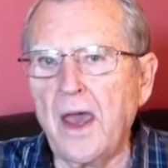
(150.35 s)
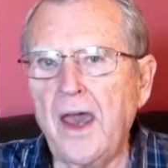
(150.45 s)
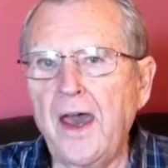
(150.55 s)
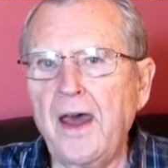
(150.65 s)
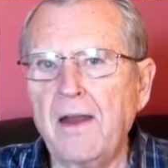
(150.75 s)

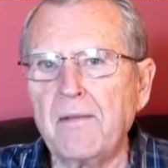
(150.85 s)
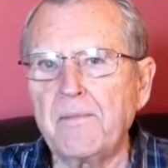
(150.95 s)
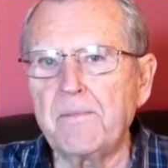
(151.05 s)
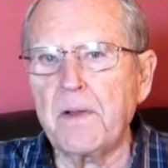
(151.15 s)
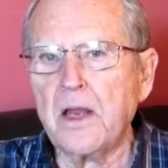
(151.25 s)
And
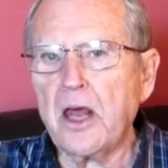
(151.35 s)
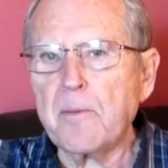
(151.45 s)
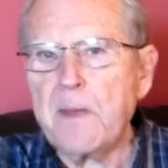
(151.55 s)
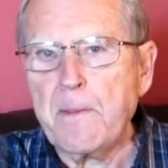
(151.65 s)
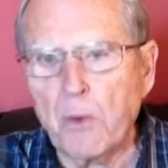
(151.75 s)
a lot
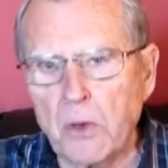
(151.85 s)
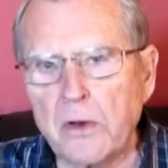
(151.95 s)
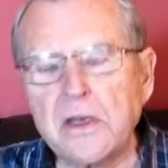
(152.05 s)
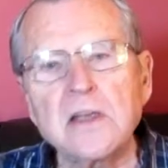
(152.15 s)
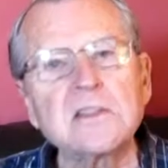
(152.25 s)
of people
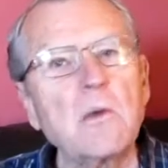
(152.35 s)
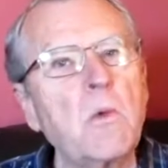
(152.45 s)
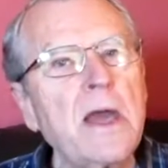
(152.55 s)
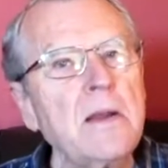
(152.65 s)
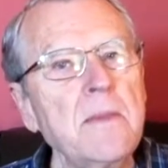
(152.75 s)
wrote in and
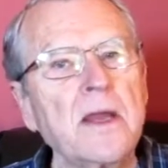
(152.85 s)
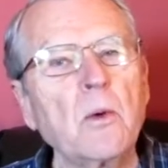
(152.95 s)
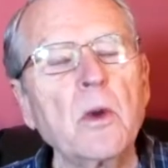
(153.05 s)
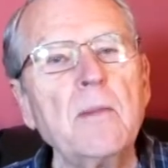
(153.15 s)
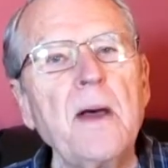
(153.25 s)
said, wait a
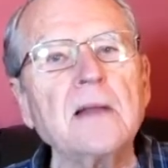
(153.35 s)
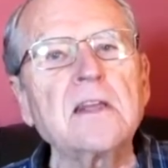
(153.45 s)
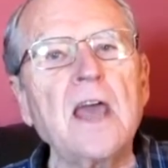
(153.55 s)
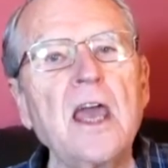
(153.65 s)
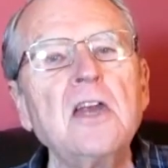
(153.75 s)
minute, what about
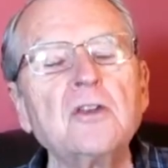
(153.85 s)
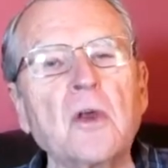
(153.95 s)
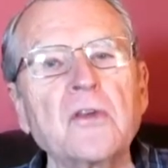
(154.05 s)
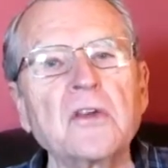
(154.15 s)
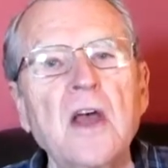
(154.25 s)
the
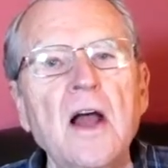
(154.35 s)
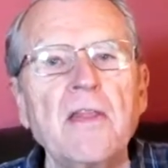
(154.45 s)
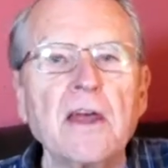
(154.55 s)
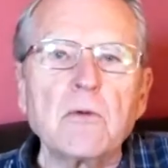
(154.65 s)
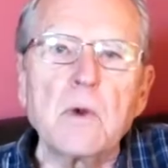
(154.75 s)
angels
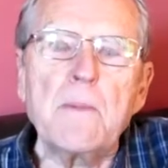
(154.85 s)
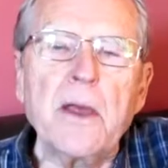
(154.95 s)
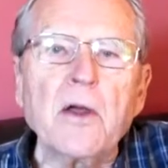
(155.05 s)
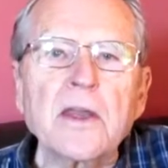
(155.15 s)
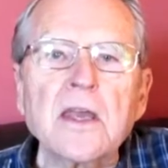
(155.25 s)
that
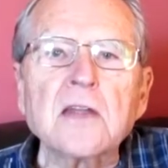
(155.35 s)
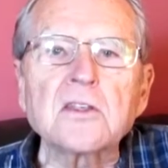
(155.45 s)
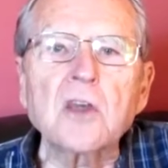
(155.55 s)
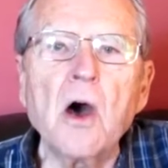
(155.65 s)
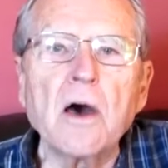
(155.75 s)
rebelled
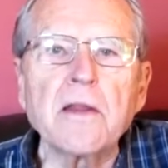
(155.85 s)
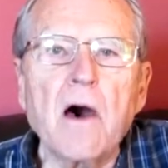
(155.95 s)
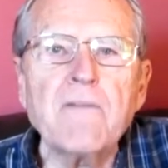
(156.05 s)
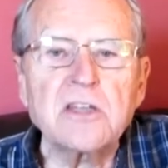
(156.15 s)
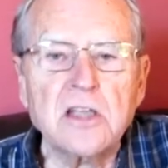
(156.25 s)
against God?
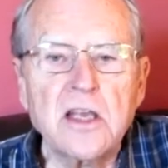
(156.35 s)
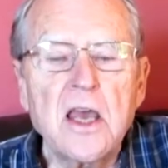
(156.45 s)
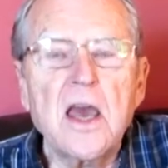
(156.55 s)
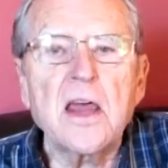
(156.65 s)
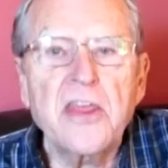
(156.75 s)

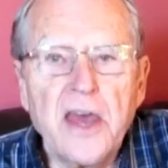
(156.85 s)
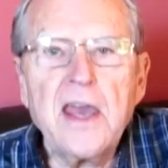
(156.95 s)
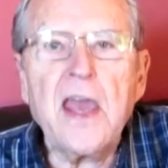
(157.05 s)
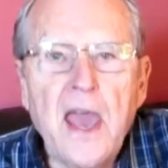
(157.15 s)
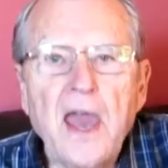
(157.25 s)
Obviously,
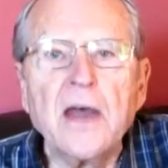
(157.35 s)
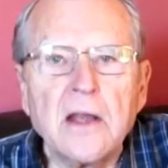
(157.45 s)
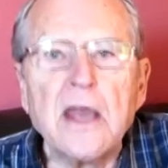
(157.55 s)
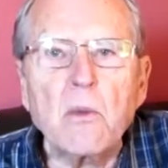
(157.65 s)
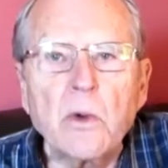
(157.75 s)
they
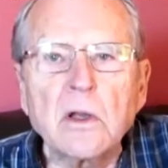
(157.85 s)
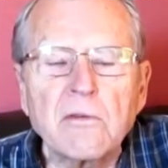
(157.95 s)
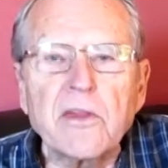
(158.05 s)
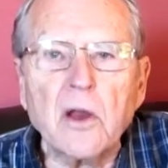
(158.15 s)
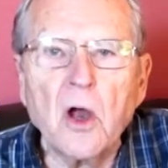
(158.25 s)
had a will
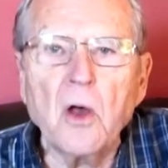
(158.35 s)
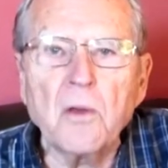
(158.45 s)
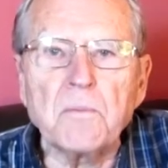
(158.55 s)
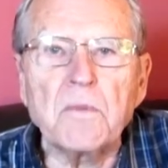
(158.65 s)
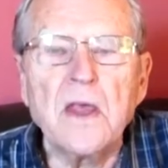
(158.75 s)
of their
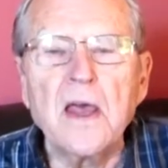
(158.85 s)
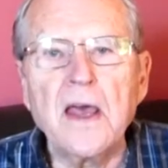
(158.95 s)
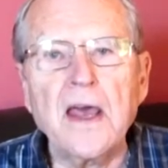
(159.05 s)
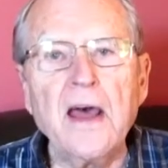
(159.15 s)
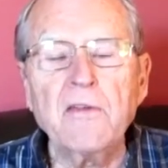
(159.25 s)
own.
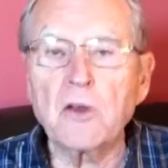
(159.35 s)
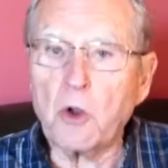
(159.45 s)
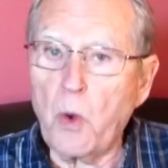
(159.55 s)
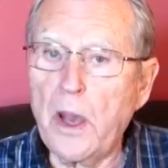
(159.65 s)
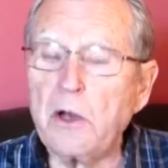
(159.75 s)
And you're
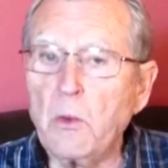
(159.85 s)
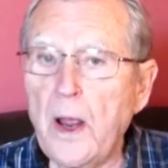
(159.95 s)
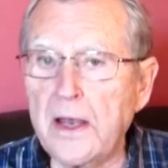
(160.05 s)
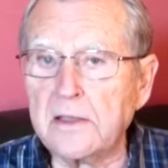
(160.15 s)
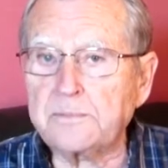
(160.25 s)
quite
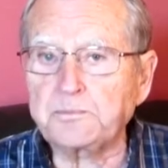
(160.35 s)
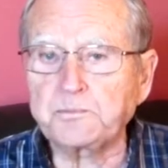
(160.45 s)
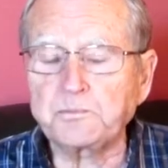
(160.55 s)
right.